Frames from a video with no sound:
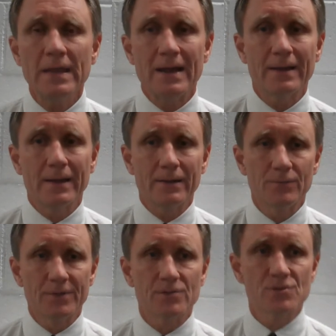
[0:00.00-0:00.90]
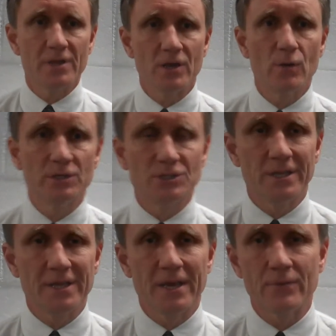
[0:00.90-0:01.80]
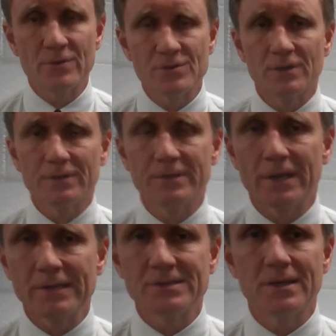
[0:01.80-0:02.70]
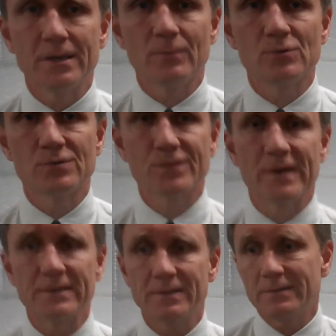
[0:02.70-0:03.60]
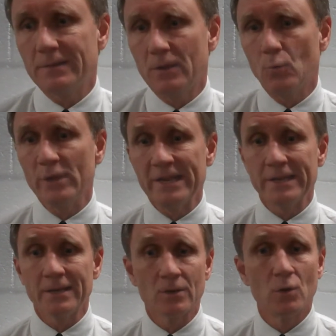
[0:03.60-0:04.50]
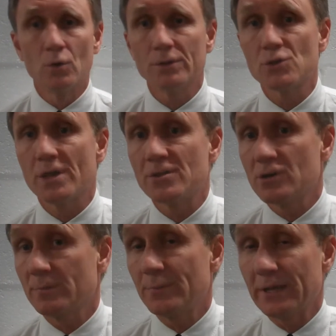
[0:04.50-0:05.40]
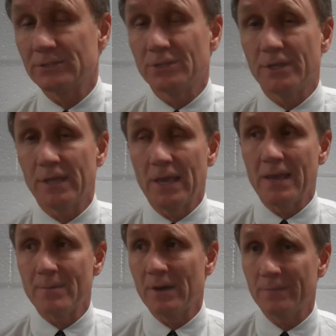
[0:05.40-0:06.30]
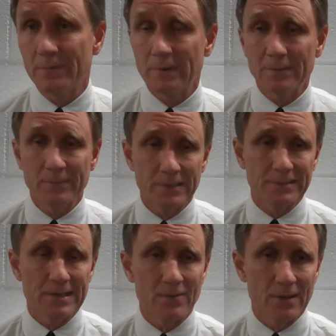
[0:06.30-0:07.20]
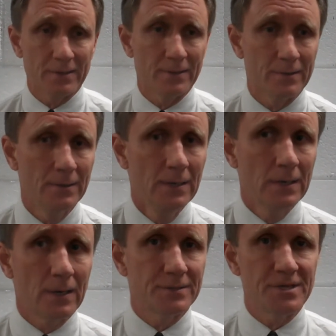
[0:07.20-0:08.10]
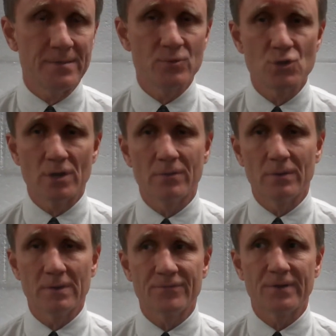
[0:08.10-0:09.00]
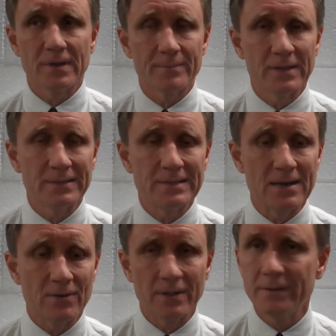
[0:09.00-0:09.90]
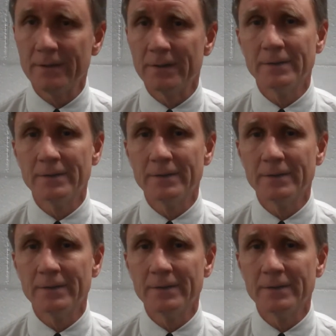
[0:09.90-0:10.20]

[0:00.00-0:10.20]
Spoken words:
Yeah, I don't think there's any question the end result of tonight's game was the fact that, we didn't get a goal to change the complexion of the game. I'm not down on our team's general effort. I'm not down on,